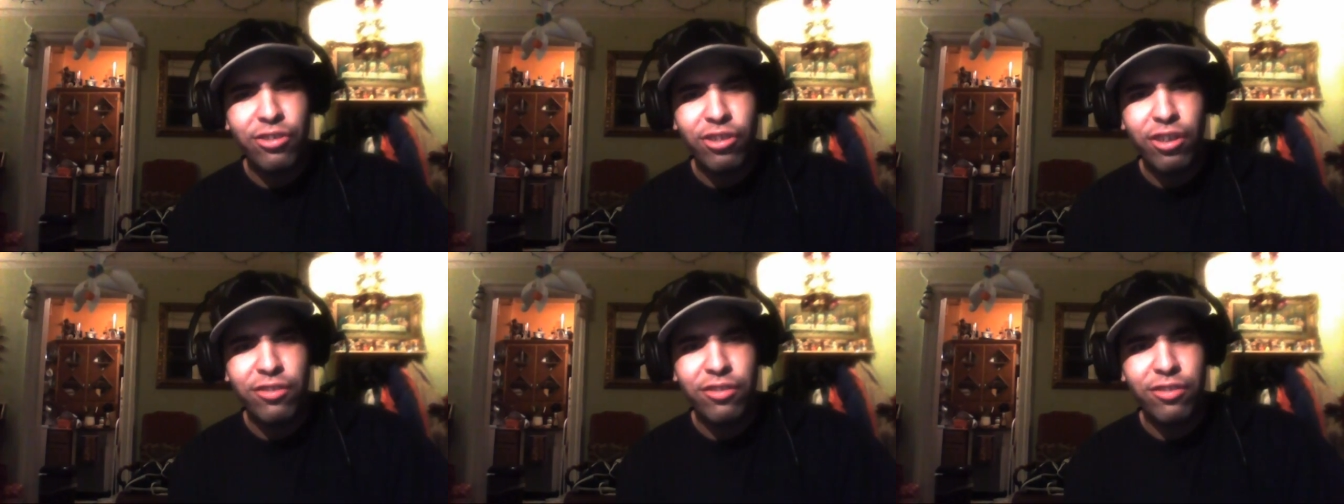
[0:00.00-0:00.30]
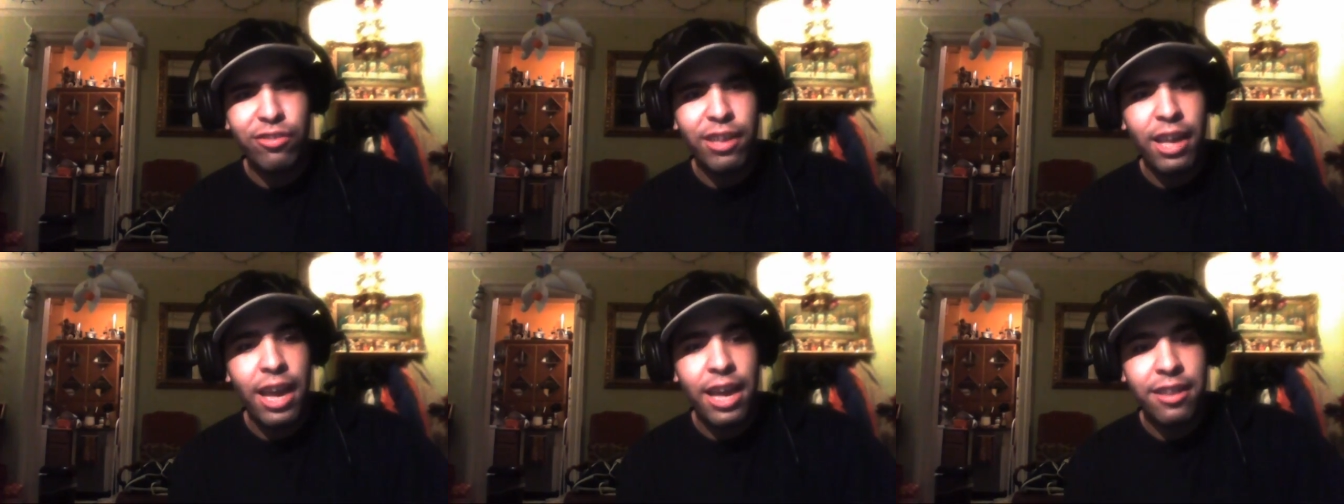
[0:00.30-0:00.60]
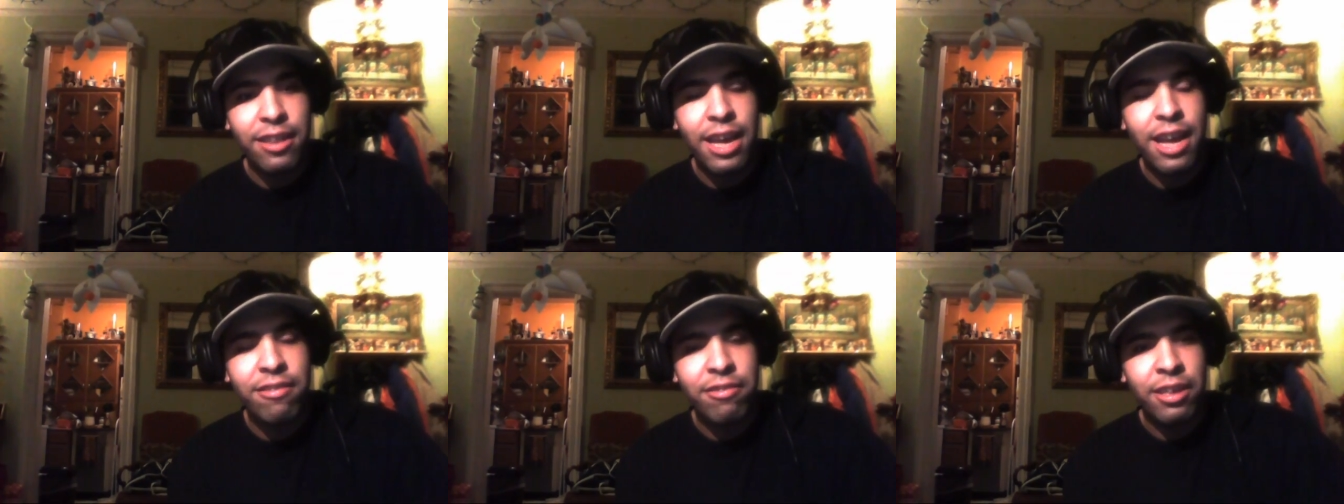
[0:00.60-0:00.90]
Just say
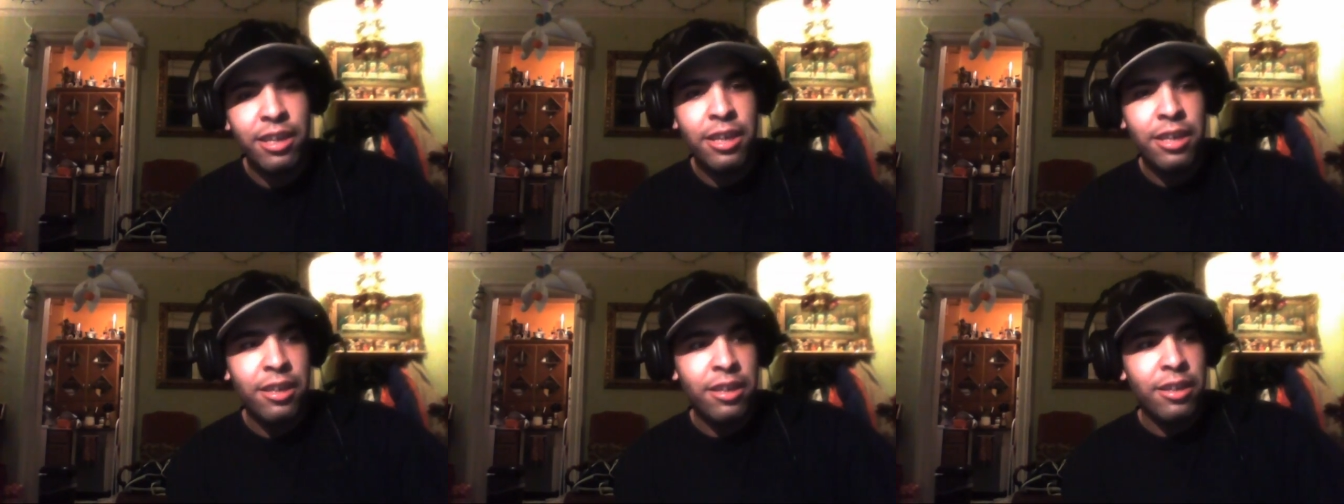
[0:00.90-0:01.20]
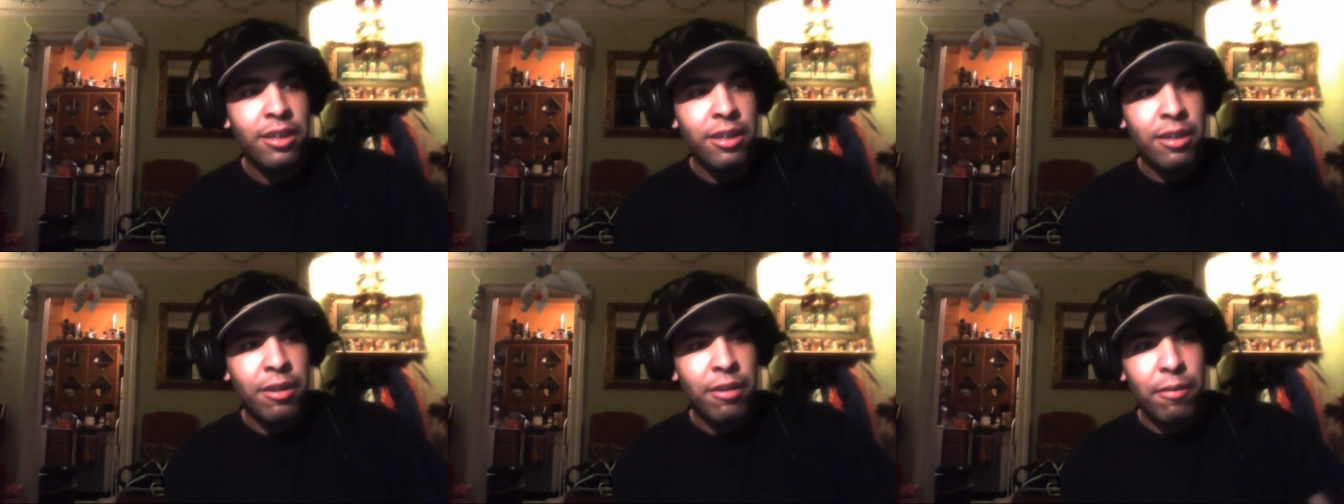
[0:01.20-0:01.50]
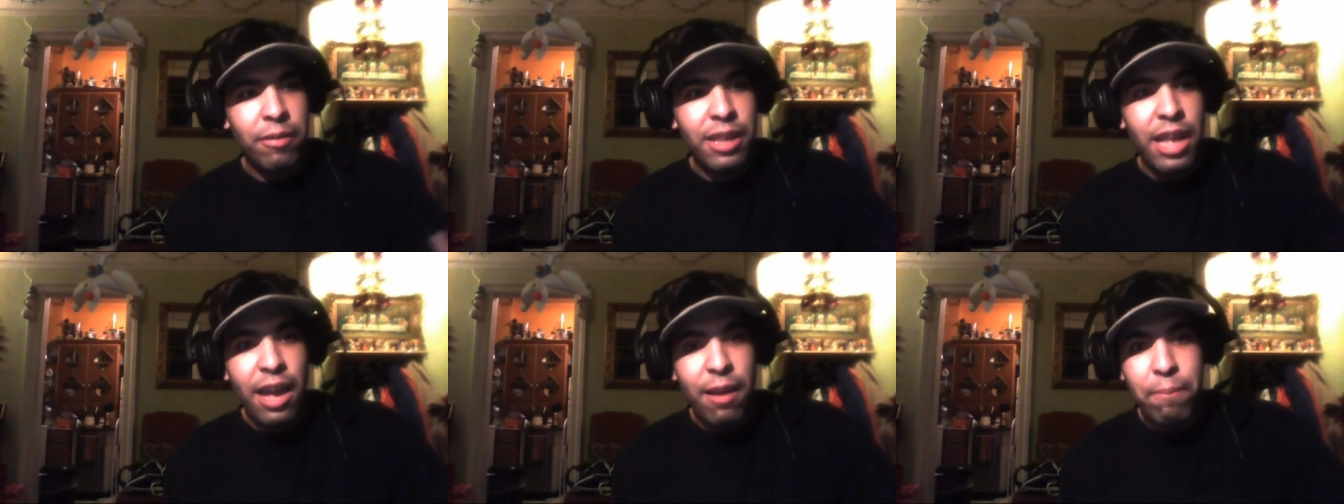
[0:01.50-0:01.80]
that
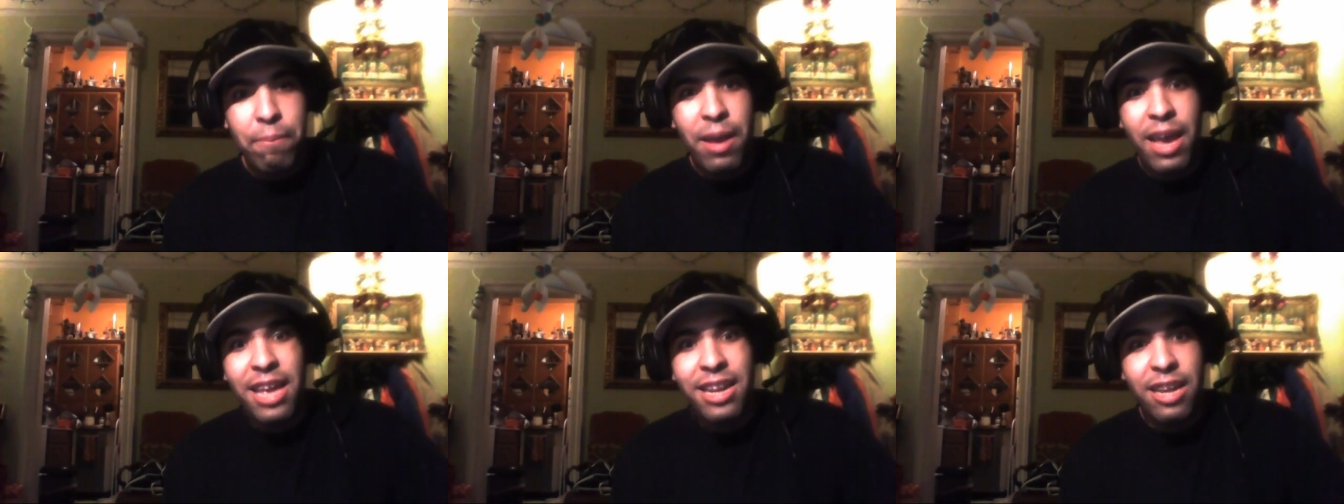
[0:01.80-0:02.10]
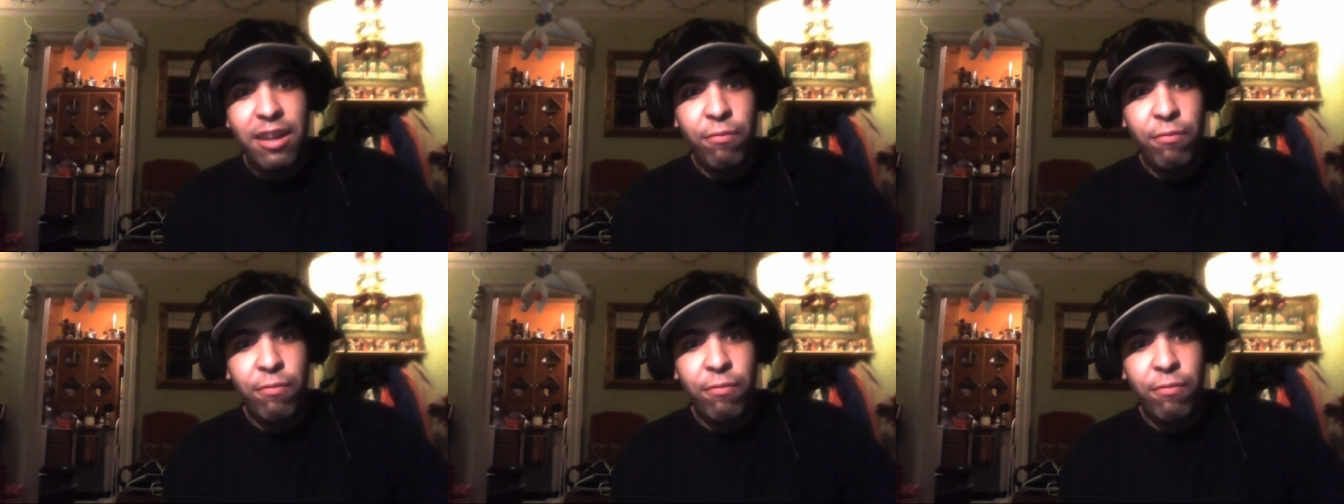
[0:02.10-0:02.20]
men